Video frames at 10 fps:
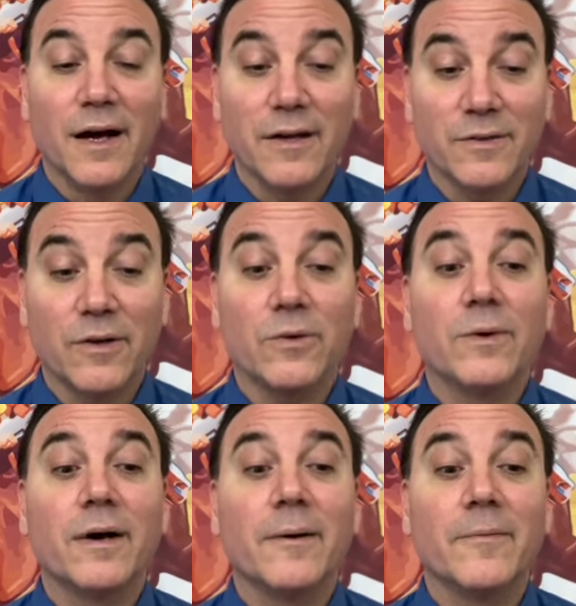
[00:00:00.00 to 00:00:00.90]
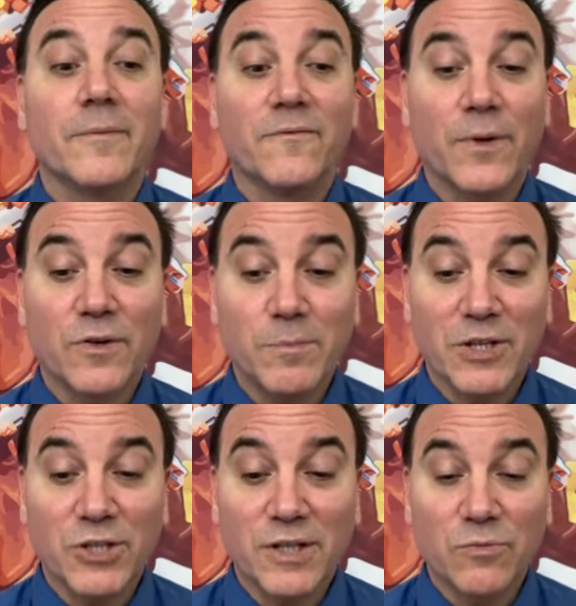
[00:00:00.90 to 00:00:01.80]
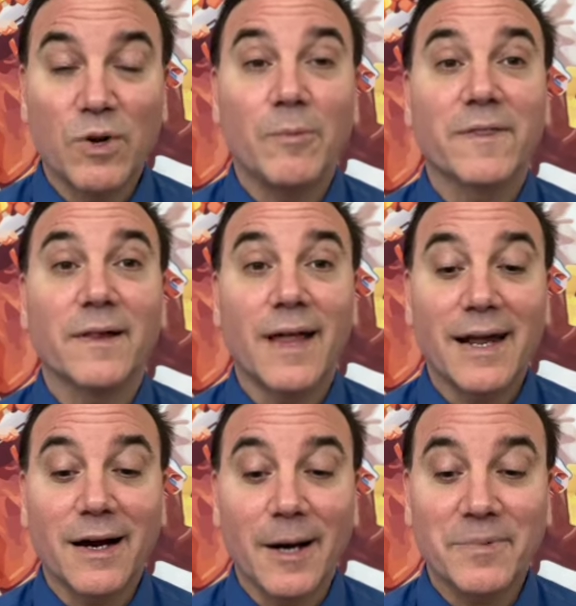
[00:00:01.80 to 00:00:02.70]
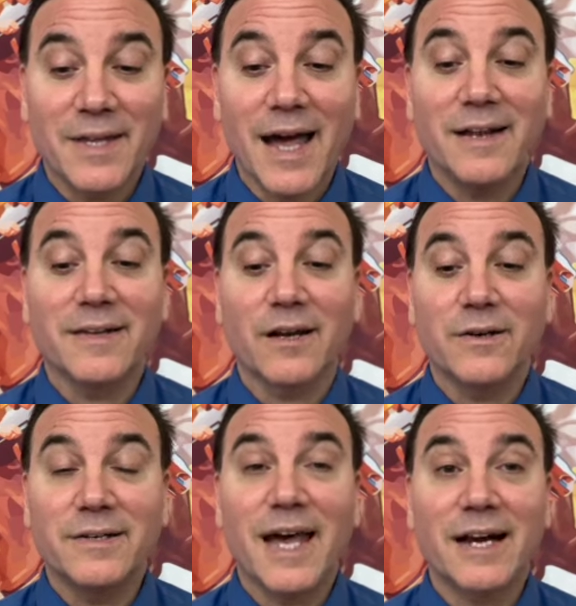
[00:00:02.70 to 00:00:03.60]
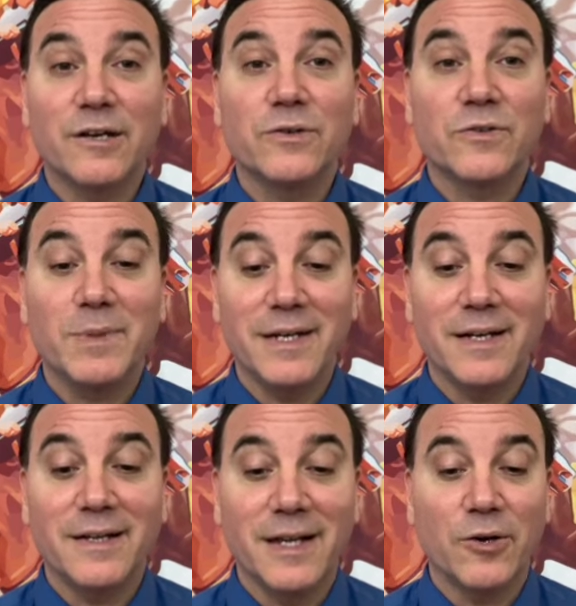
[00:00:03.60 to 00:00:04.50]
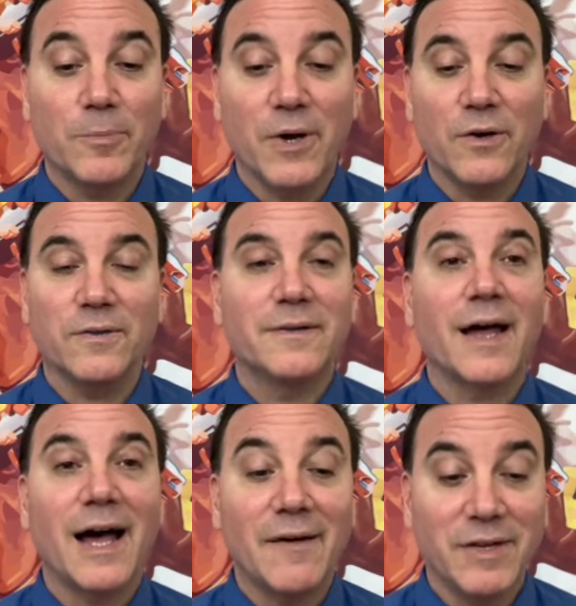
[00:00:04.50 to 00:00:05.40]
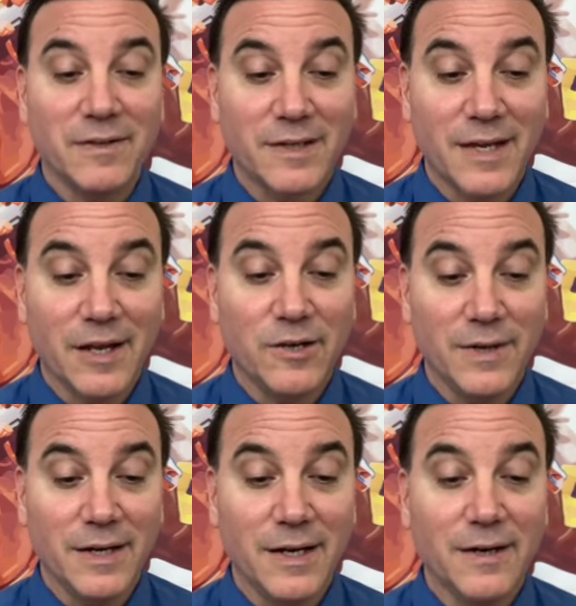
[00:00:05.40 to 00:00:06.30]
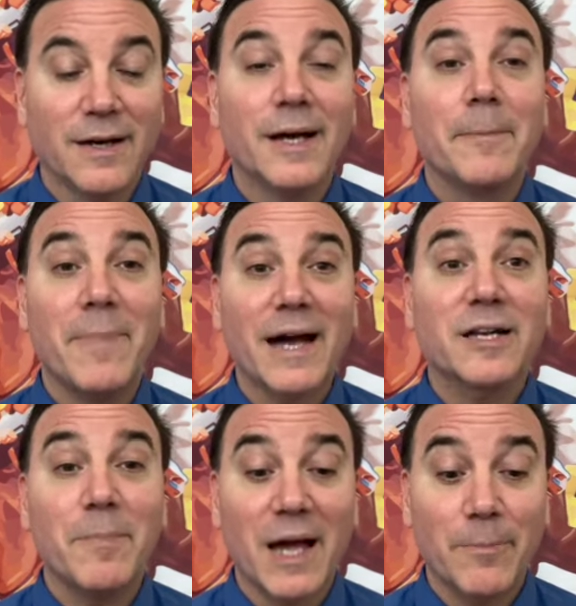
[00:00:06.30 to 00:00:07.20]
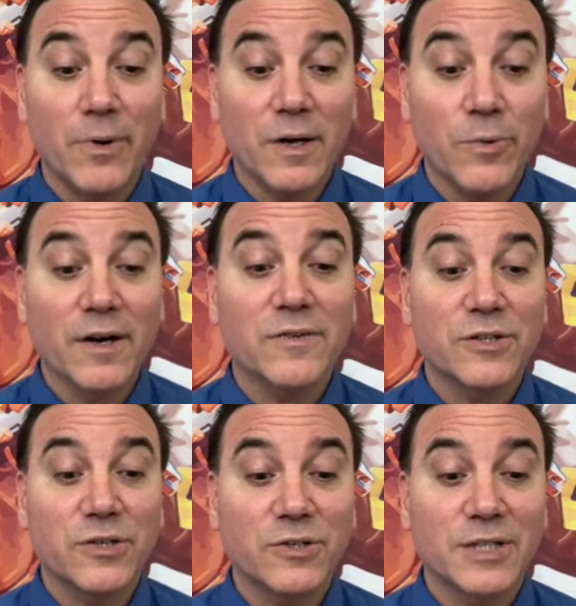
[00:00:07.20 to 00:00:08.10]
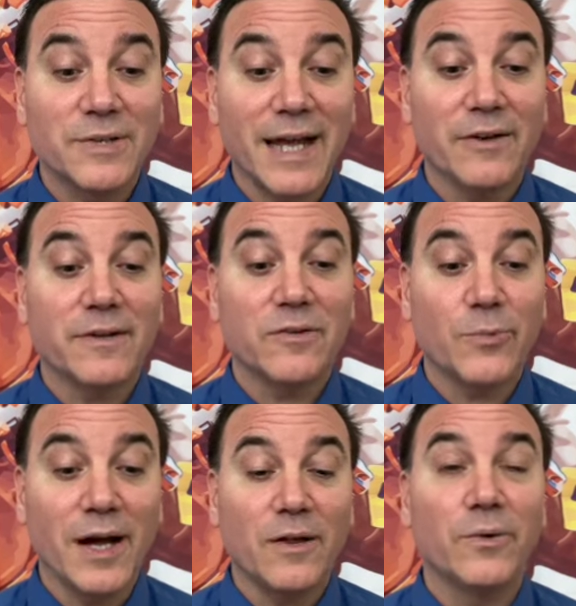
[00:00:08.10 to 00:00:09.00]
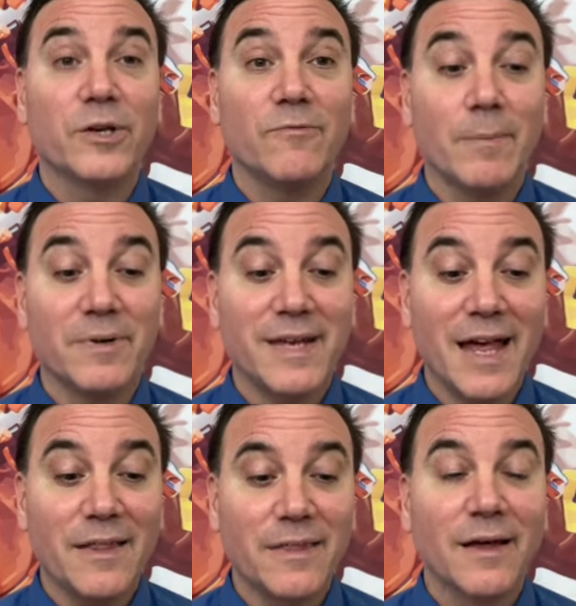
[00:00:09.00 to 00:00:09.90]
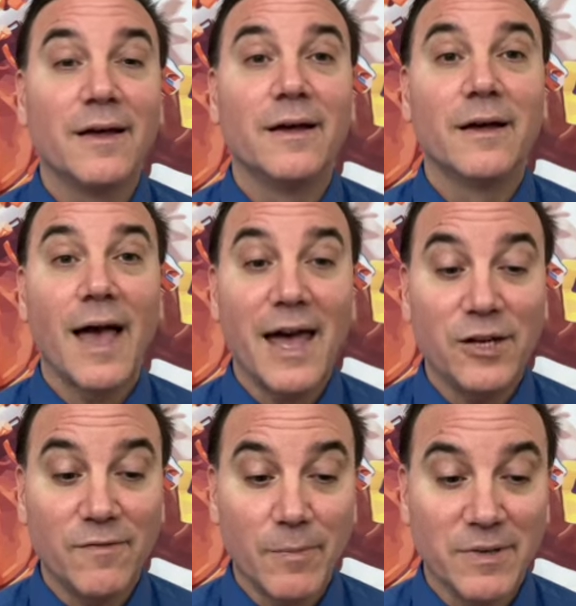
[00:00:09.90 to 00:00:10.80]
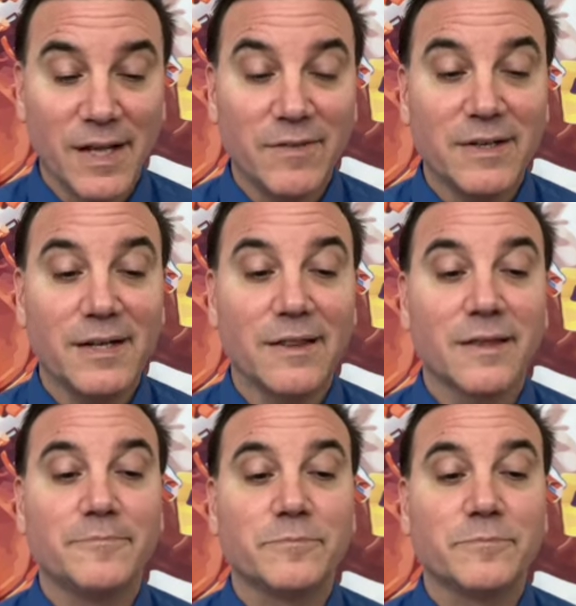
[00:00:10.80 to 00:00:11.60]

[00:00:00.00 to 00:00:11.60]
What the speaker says: So First Mission is one with a lot of upside. He's got good tactical speed and an inner post, obvious contender in here. Back-to-back Bullet Works at Churchill Downs as well on November 10th and November 17th.